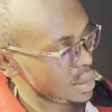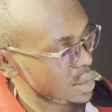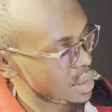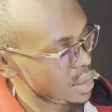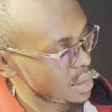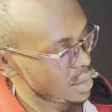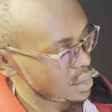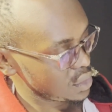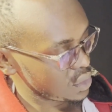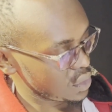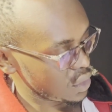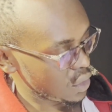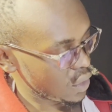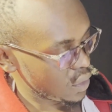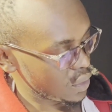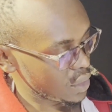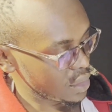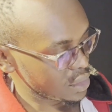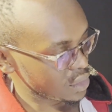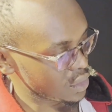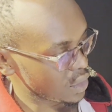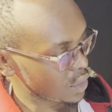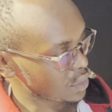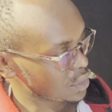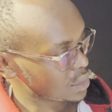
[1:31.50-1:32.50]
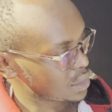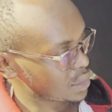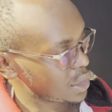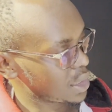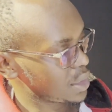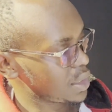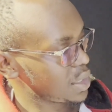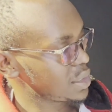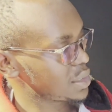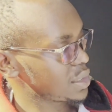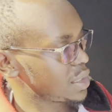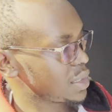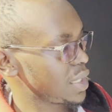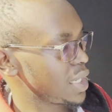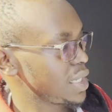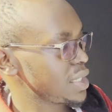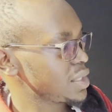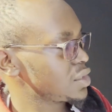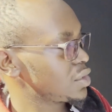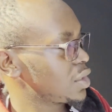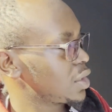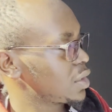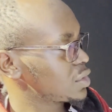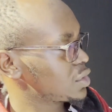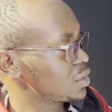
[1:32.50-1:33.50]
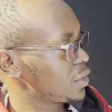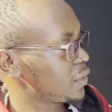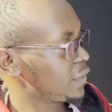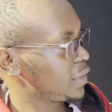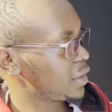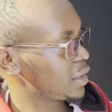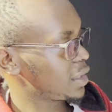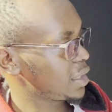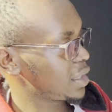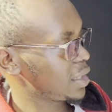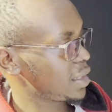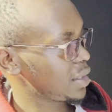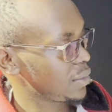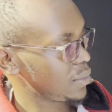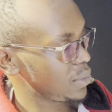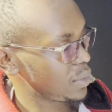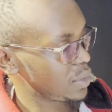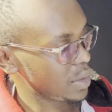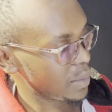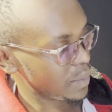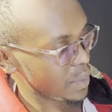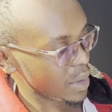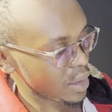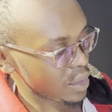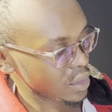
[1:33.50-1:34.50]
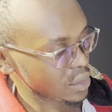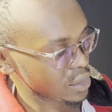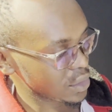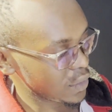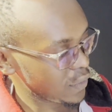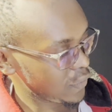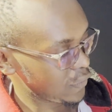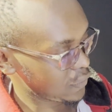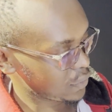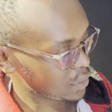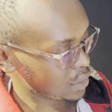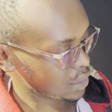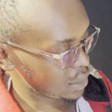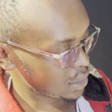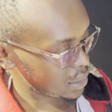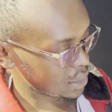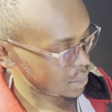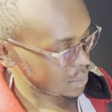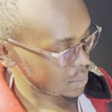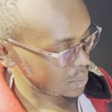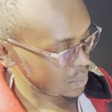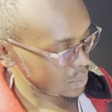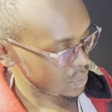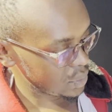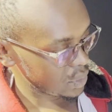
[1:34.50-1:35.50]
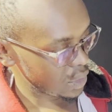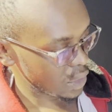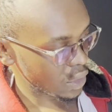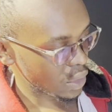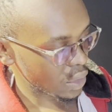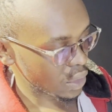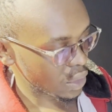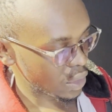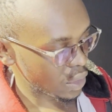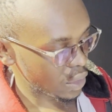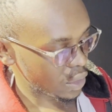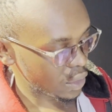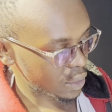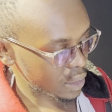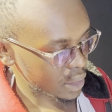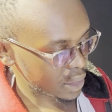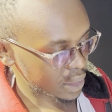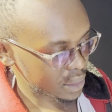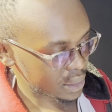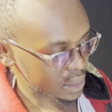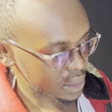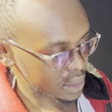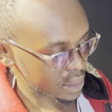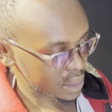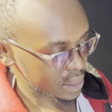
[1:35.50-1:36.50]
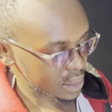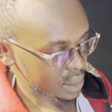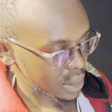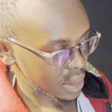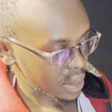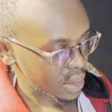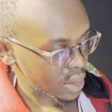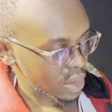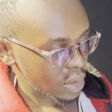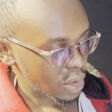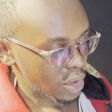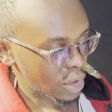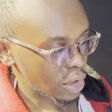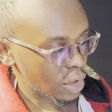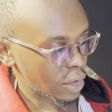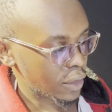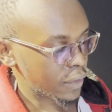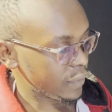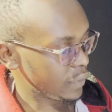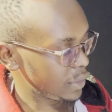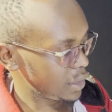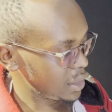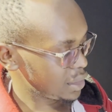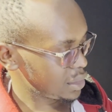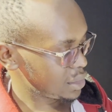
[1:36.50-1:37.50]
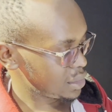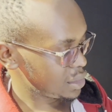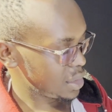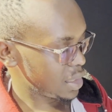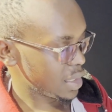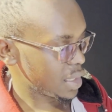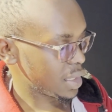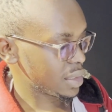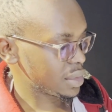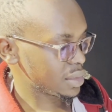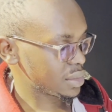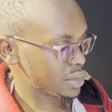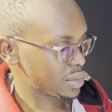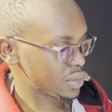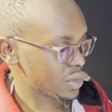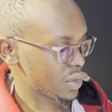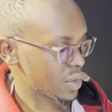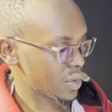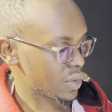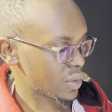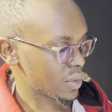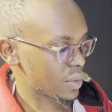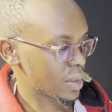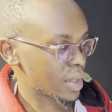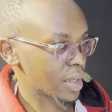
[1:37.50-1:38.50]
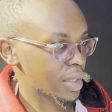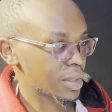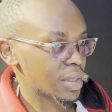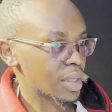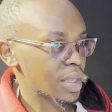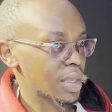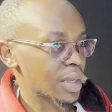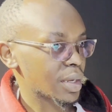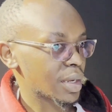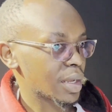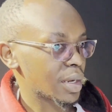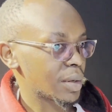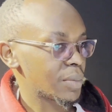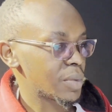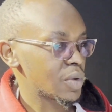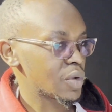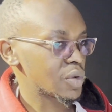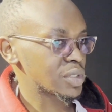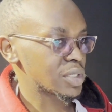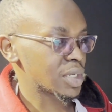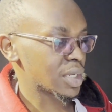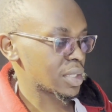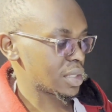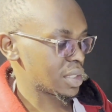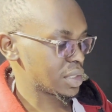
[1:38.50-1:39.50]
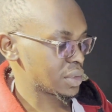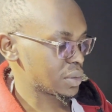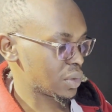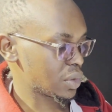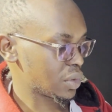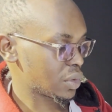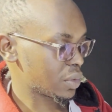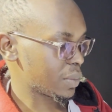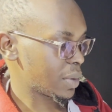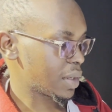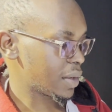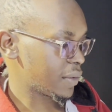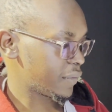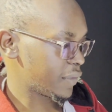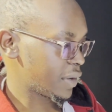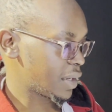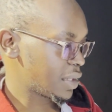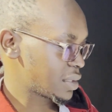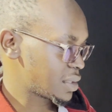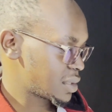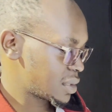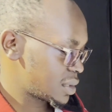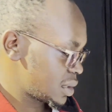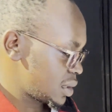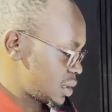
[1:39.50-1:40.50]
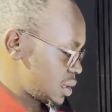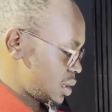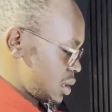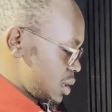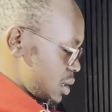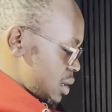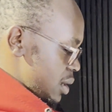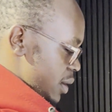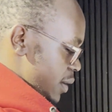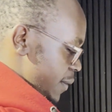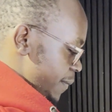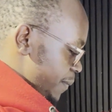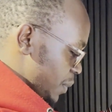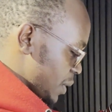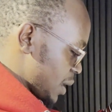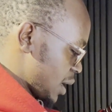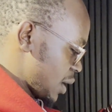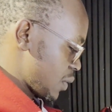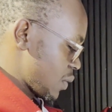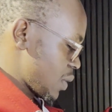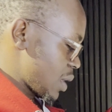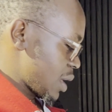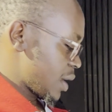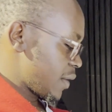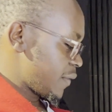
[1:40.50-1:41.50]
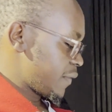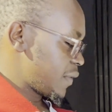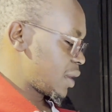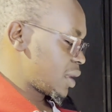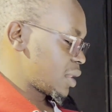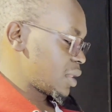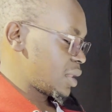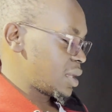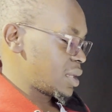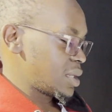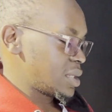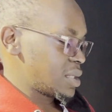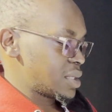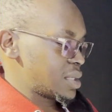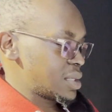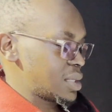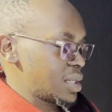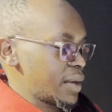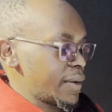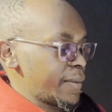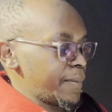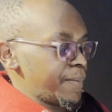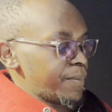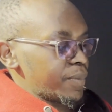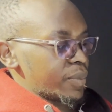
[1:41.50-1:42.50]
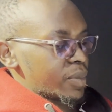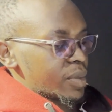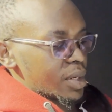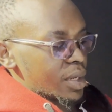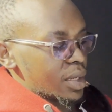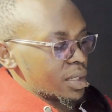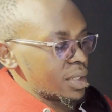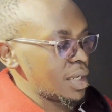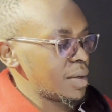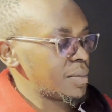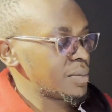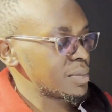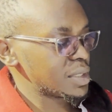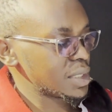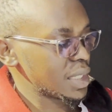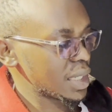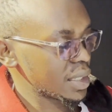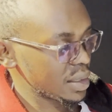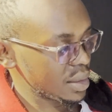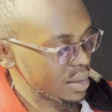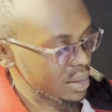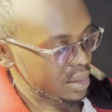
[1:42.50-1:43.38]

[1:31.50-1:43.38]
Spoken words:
So this socks is there's a nice socks over here with the Microsoft logo and all over it. Yeah. So I think I'll be using this one on my events. And we're having this name tag.